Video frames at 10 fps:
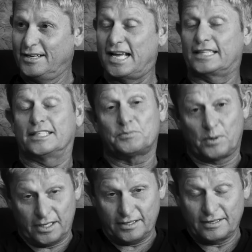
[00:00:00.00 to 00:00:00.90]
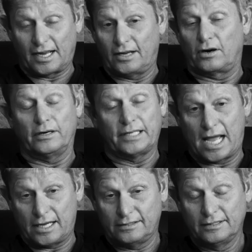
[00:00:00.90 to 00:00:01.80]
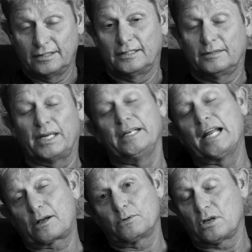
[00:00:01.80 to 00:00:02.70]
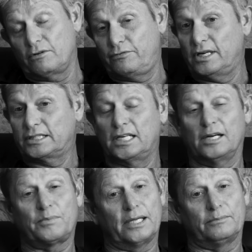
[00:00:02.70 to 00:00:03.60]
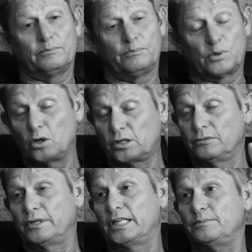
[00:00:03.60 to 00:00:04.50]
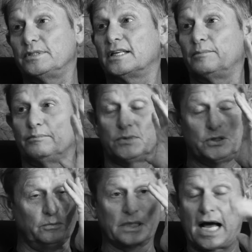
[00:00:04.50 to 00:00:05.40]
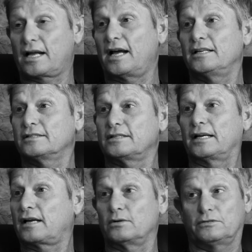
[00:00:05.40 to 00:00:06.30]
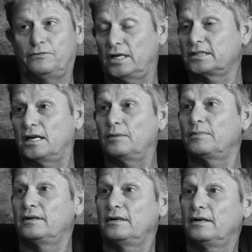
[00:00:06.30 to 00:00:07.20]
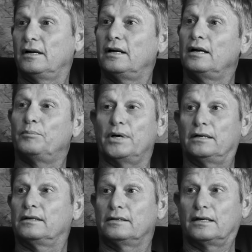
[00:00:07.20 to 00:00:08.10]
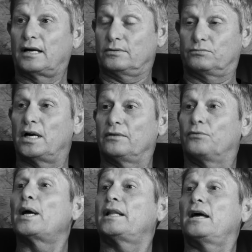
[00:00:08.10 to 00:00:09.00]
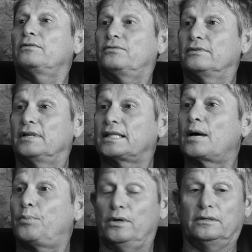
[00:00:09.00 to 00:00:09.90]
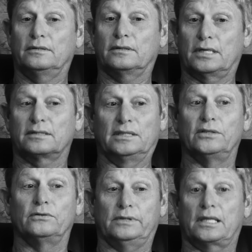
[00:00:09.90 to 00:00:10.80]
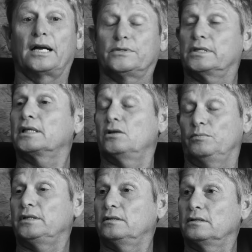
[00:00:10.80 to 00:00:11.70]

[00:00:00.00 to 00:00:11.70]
At this point, I had already had, my neck was all fucked up. I had broken ribs and two black eyes. Like, I was fucked up. But I was running for my life at that point. I literally thought he was going to kill me.